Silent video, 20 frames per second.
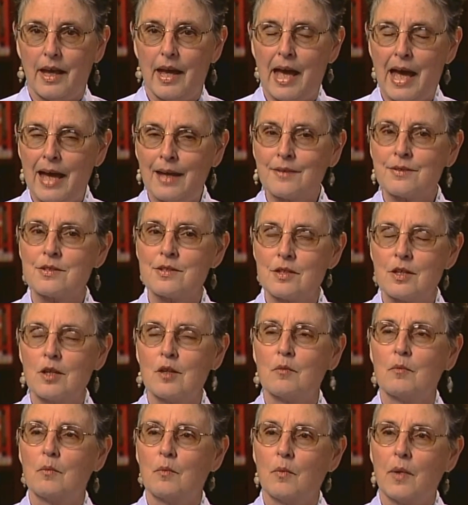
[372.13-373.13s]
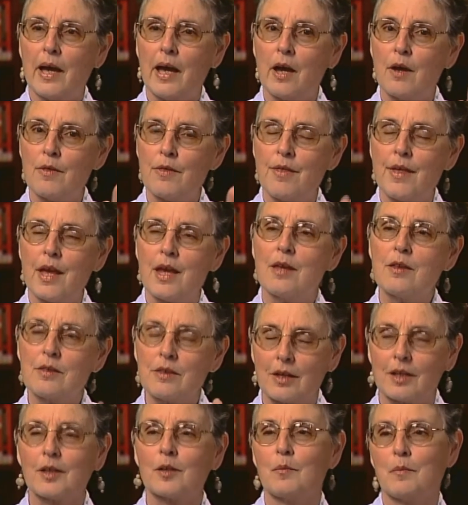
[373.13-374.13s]
ask them how they
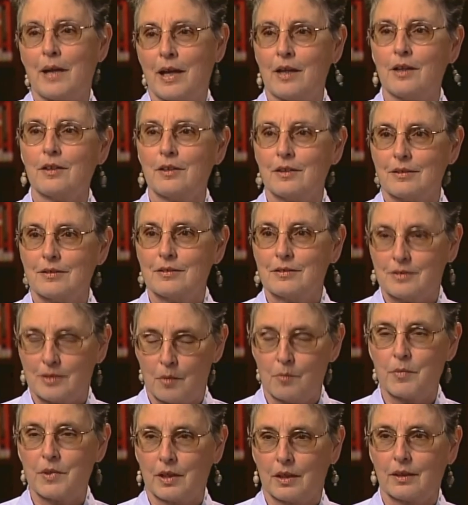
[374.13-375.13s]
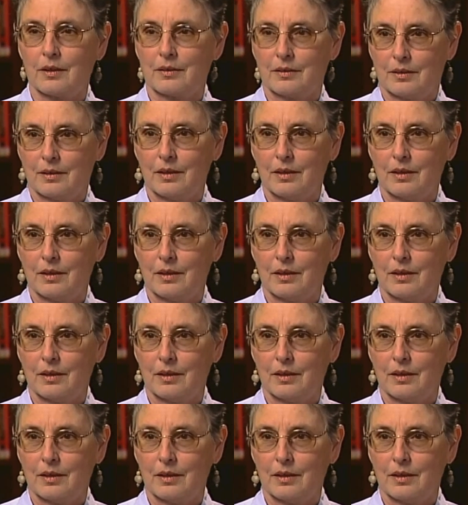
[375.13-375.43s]
think about something.